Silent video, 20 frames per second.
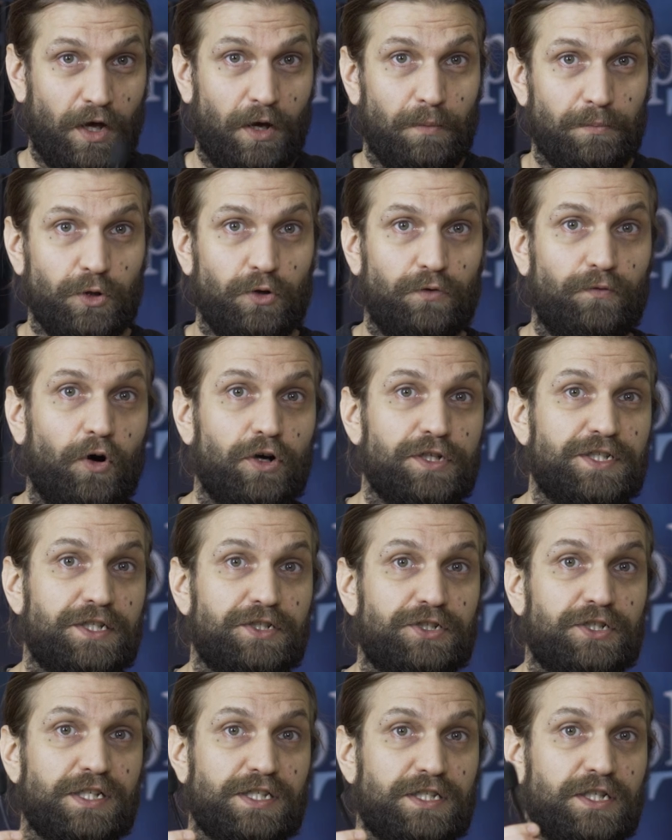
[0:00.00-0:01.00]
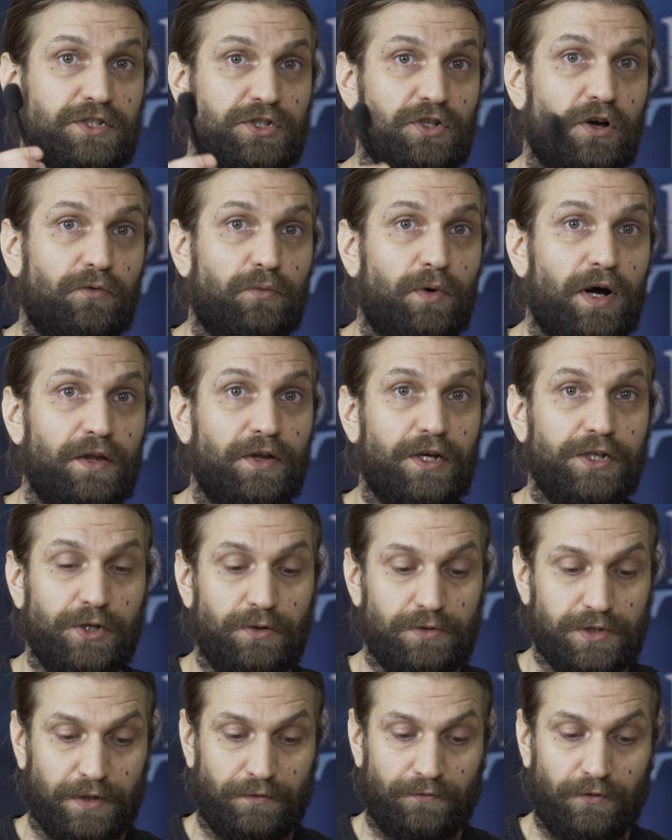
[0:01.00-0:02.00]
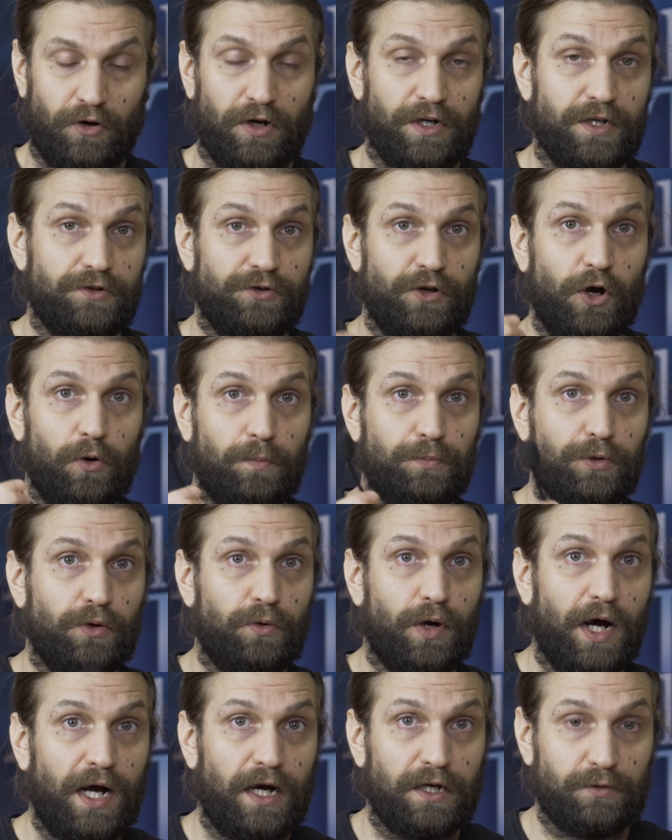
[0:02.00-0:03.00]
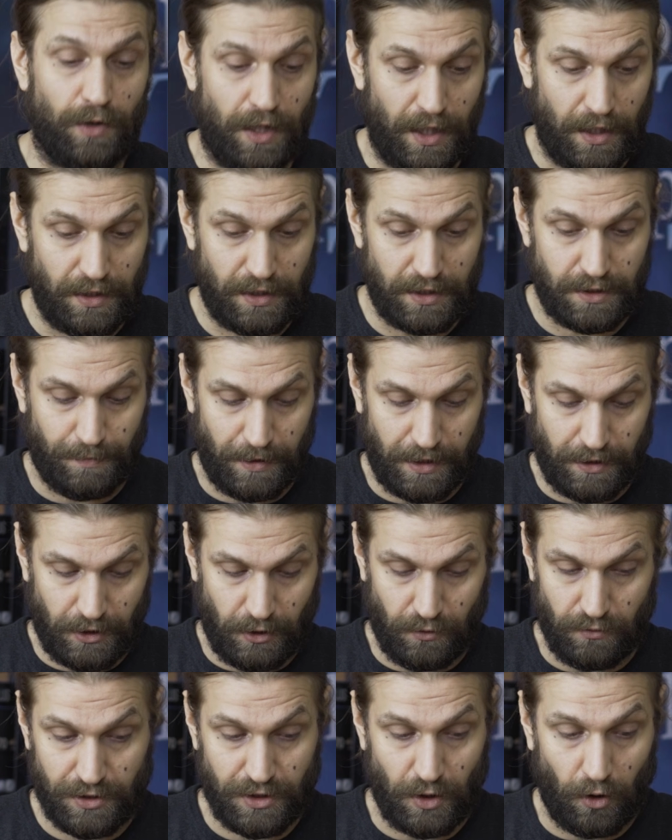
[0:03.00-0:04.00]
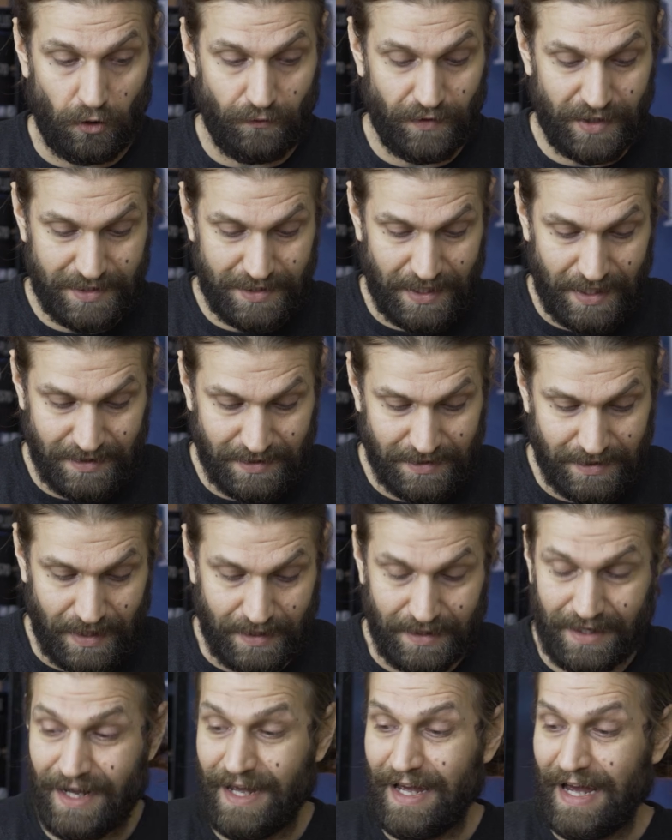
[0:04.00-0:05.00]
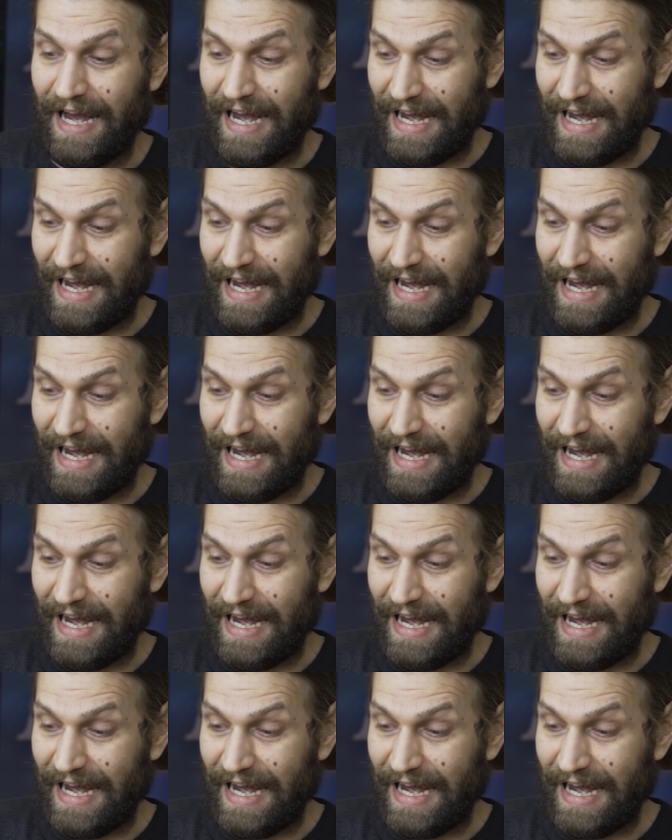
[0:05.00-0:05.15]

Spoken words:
Blue Voice is just the software they're using for it. No Blue hardware has been used on this headset